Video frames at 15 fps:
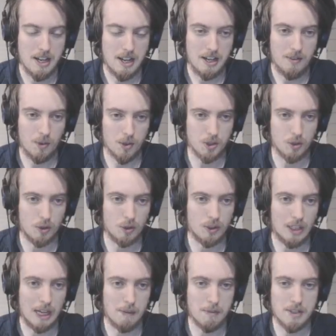You've also got your
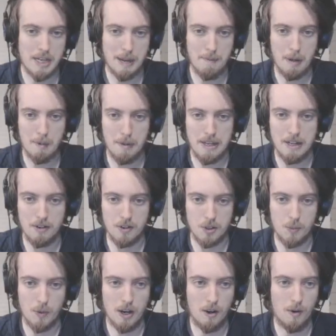games tab up here as
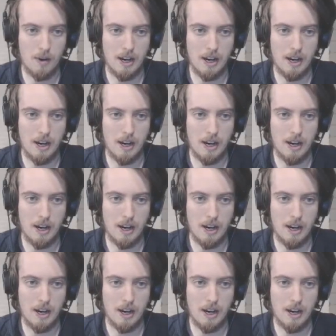well,